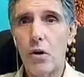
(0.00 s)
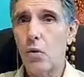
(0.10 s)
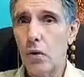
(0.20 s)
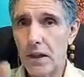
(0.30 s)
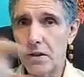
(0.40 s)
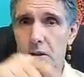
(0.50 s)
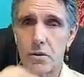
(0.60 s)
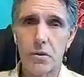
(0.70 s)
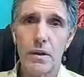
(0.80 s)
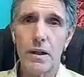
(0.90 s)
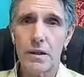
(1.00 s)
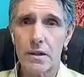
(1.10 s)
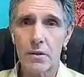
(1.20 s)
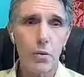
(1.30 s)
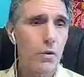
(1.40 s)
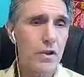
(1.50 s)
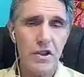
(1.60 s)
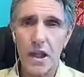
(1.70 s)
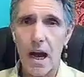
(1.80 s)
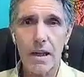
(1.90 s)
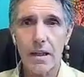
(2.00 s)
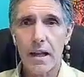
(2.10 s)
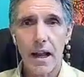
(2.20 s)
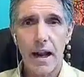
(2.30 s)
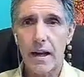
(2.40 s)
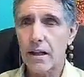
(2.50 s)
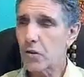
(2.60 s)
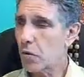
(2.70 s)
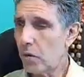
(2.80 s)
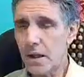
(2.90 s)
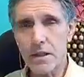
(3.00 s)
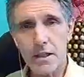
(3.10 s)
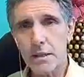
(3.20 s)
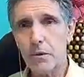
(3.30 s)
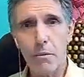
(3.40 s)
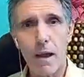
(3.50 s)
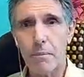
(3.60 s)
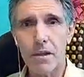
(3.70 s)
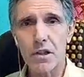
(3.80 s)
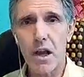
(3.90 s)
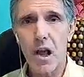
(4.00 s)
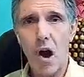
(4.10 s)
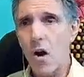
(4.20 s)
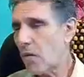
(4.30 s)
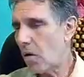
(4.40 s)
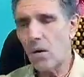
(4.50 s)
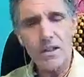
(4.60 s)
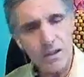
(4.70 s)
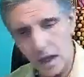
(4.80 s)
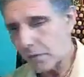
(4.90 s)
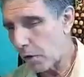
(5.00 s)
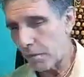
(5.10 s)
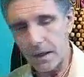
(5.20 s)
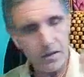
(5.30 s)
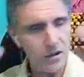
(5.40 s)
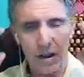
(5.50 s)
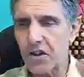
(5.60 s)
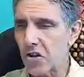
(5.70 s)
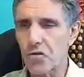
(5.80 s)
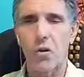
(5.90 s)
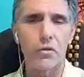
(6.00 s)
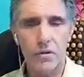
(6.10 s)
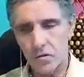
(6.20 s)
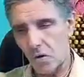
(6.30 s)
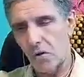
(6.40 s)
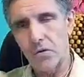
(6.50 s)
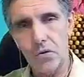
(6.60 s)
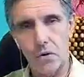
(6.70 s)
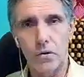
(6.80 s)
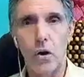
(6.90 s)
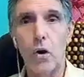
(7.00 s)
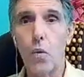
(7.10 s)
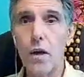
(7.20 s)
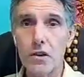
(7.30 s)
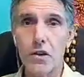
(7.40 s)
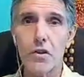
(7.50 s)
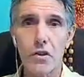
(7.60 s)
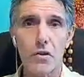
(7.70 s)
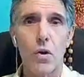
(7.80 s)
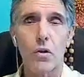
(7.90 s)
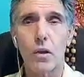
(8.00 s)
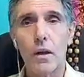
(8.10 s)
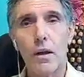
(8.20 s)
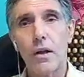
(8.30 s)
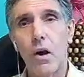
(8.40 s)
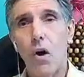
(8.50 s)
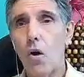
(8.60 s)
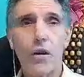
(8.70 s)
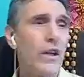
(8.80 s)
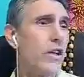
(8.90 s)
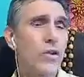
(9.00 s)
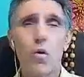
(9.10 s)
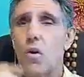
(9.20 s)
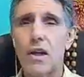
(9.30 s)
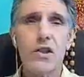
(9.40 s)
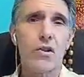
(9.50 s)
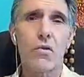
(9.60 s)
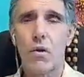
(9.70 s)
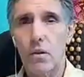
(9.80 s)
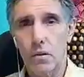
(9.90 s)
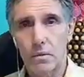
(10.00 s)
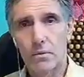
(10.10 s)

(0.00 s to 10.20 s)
there who listen to this, you will start, and as soon as the symptom happens, oh no, it's not for me, it's a salt. Always is the salt, or it is cholesterol.